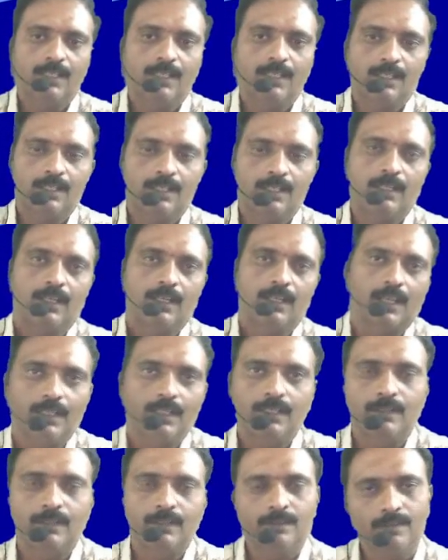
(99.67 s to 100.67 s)
and
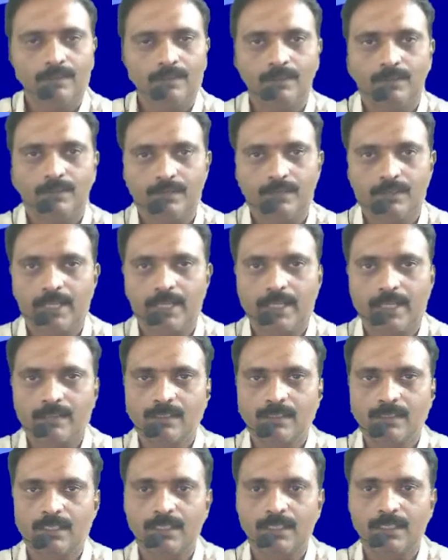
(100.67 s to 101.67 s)
the acceleration
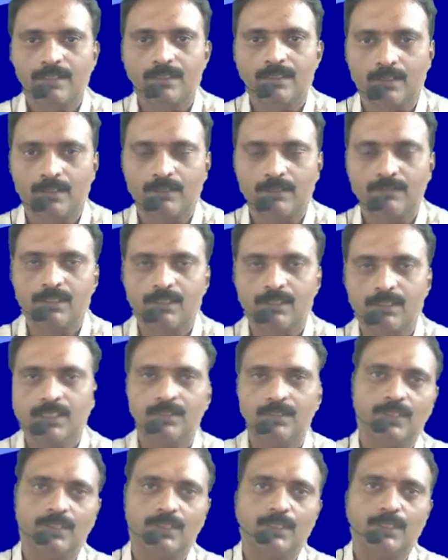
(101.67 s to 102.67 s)
alpha is going to be
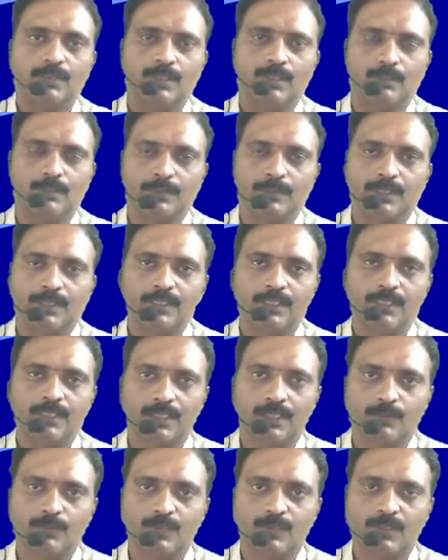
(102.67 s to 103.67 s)
represented in terms of